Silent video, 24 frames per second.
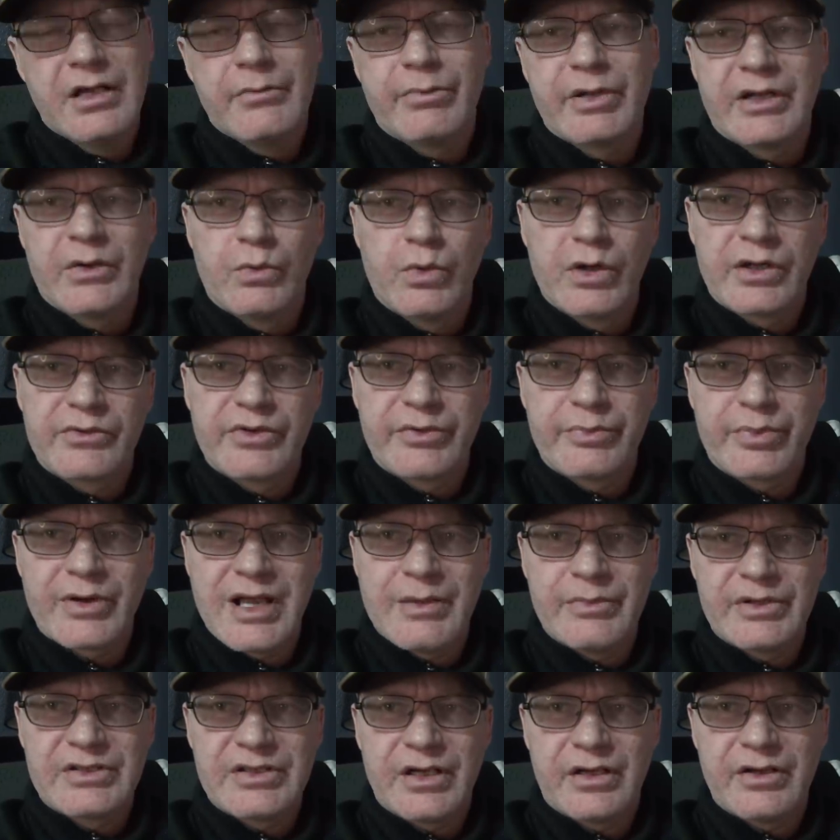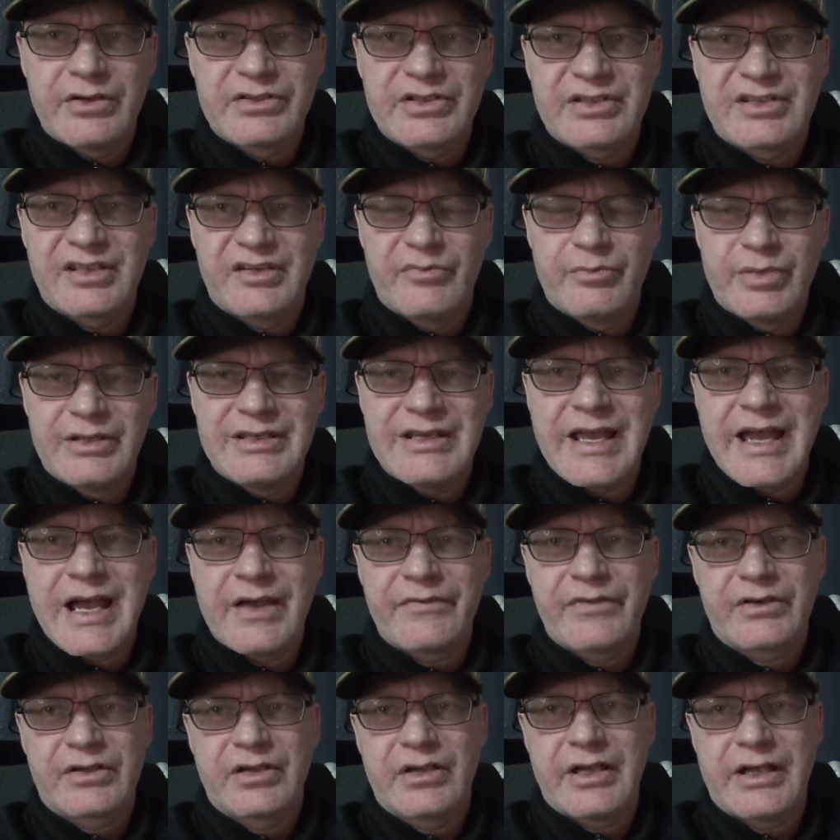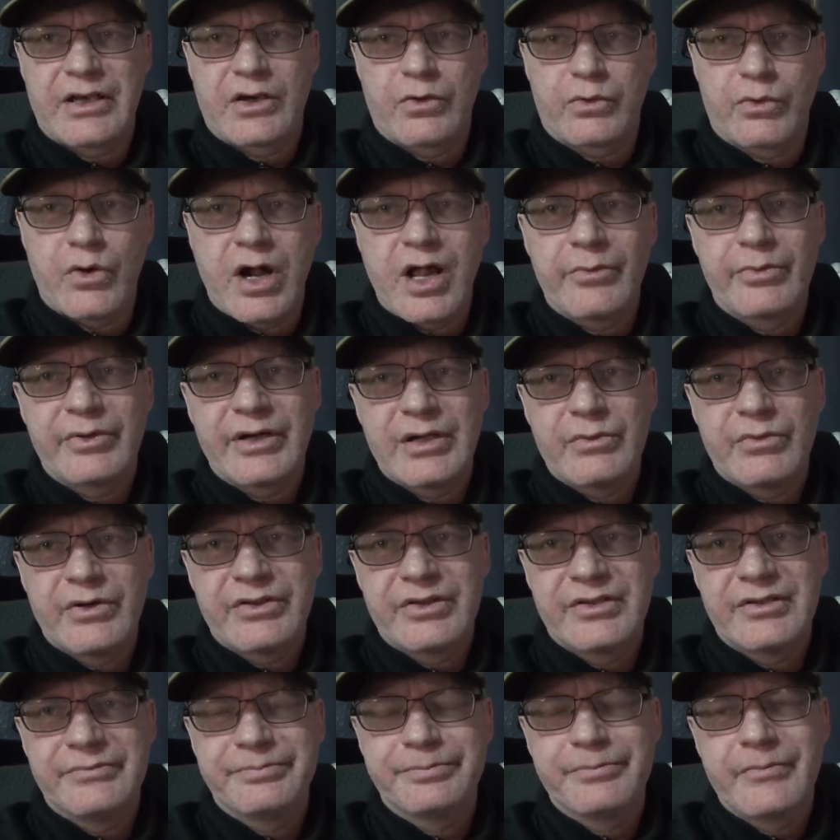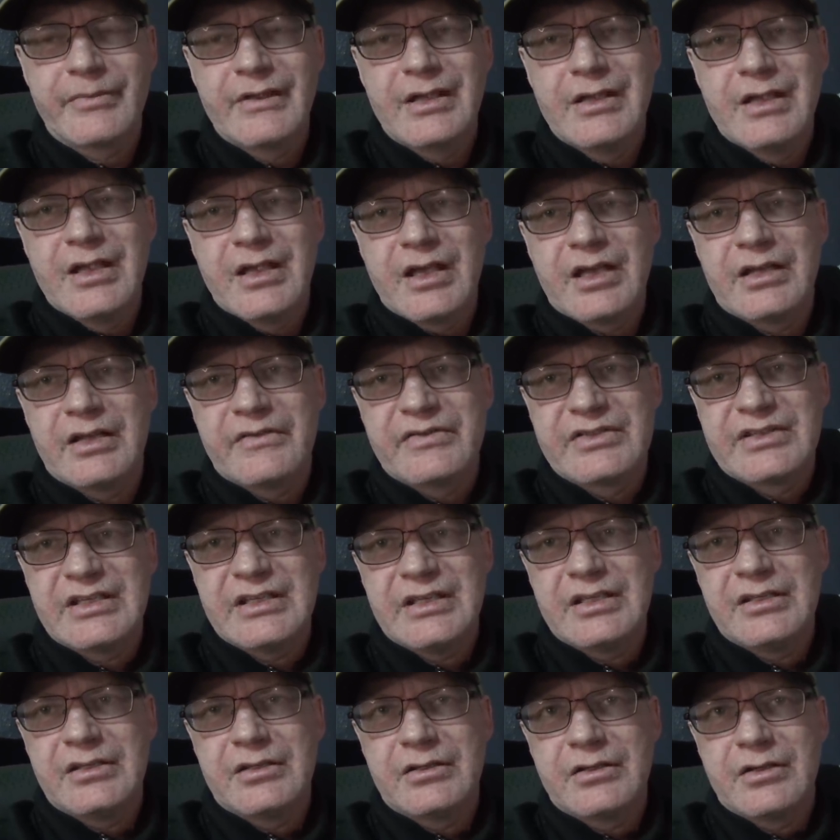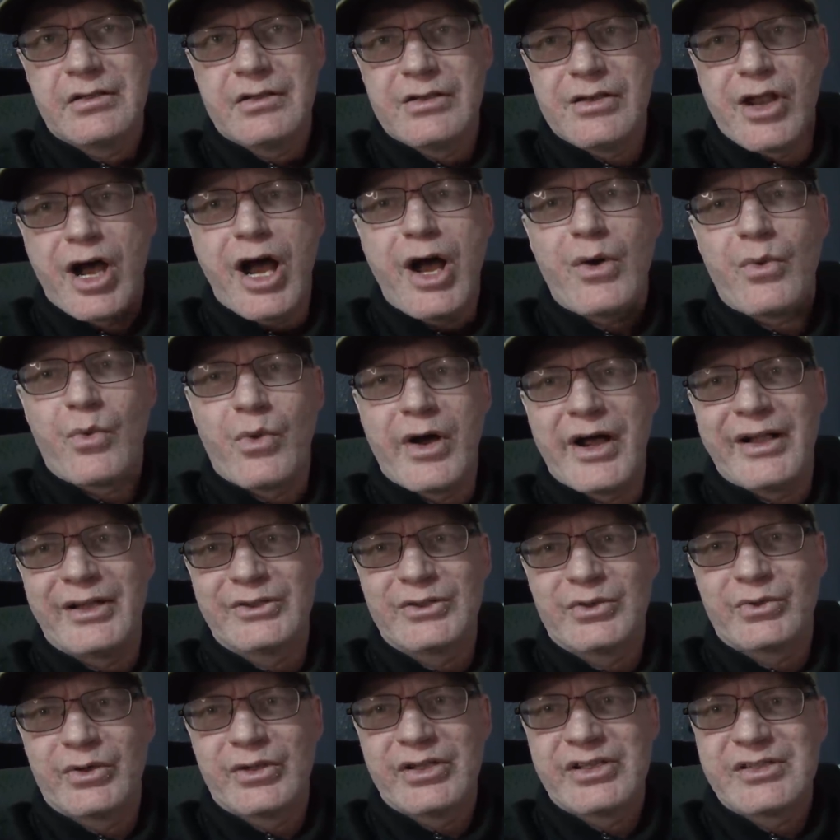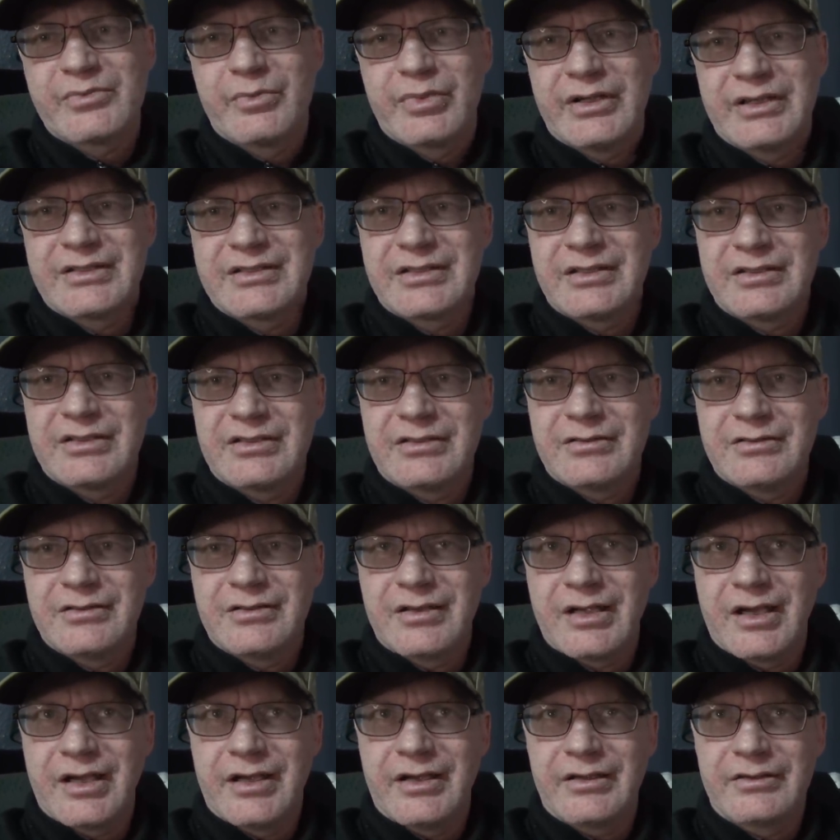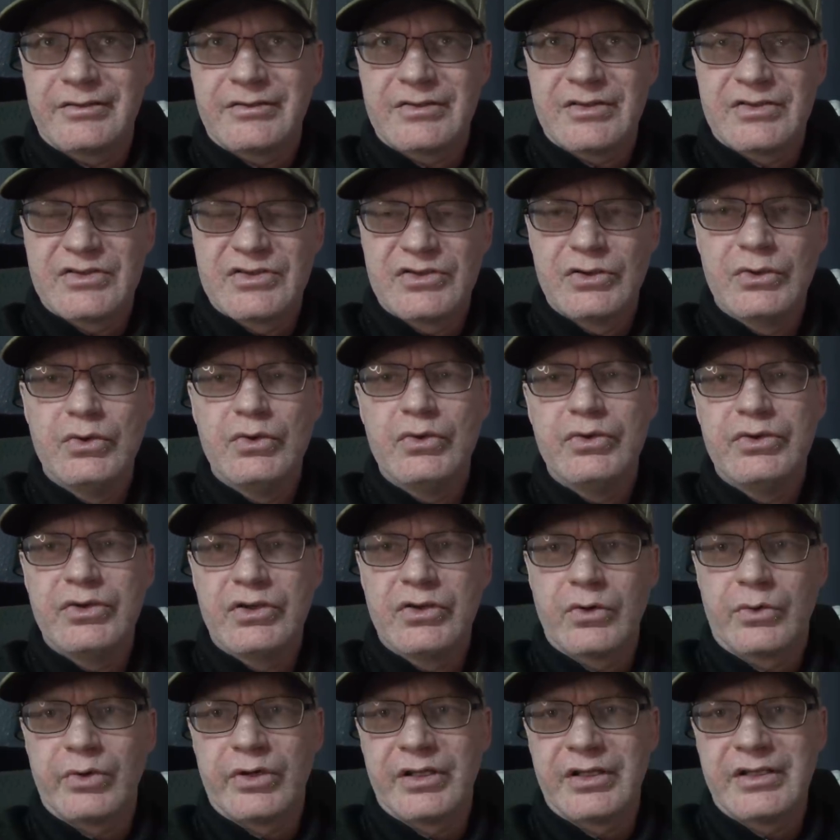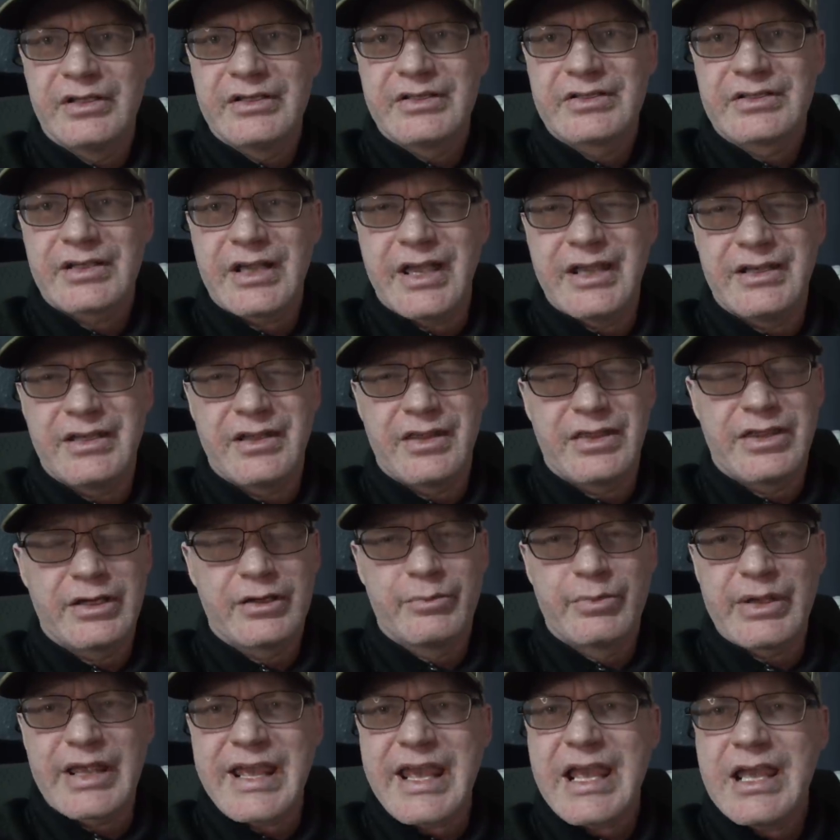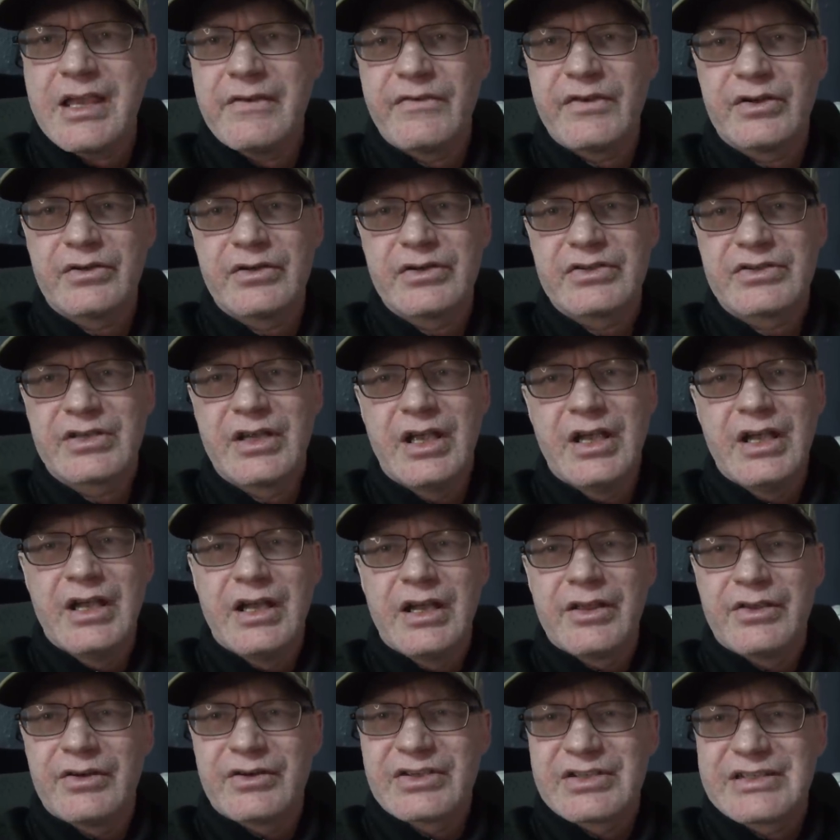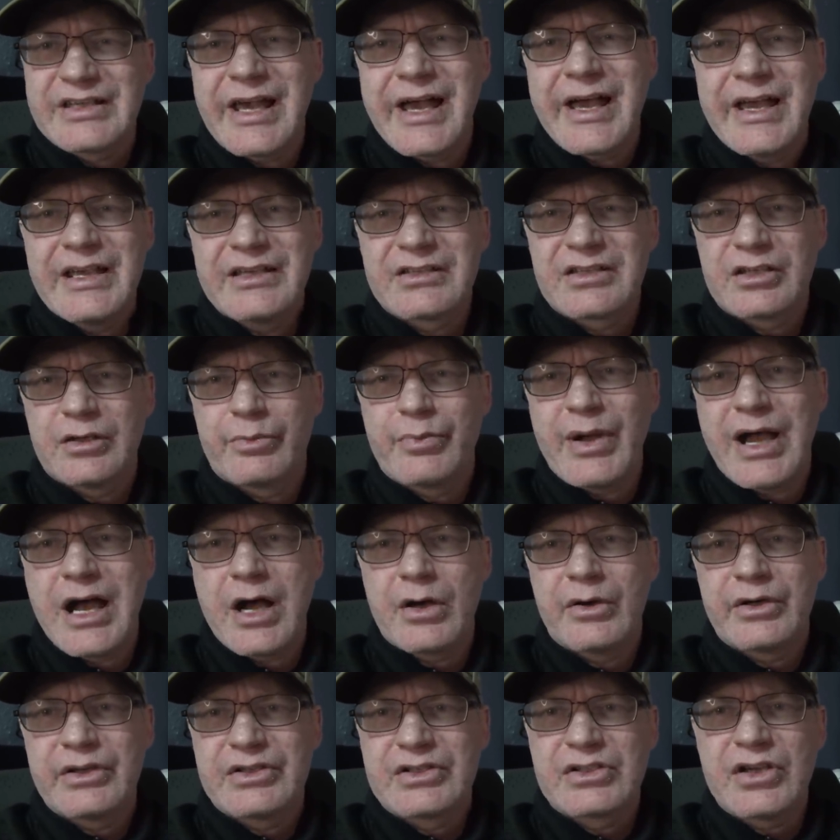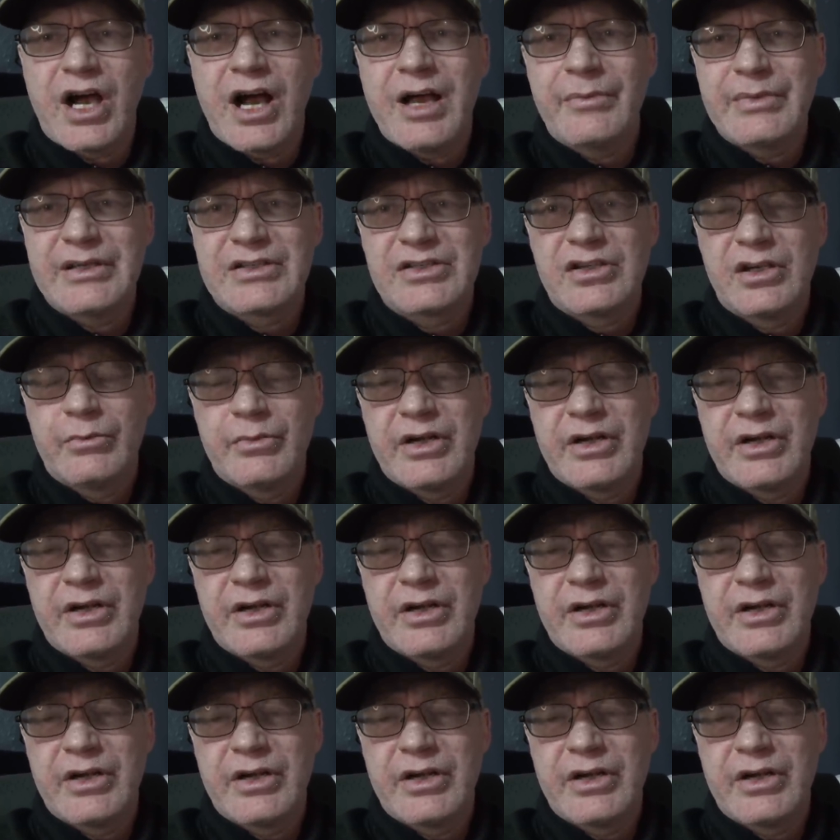but I work with primatologists that have been to Africa. I collaborate with them, and I've seen not wild gorillas, but uh, zooed gorillas and their behaviors, their size, their power has taught me so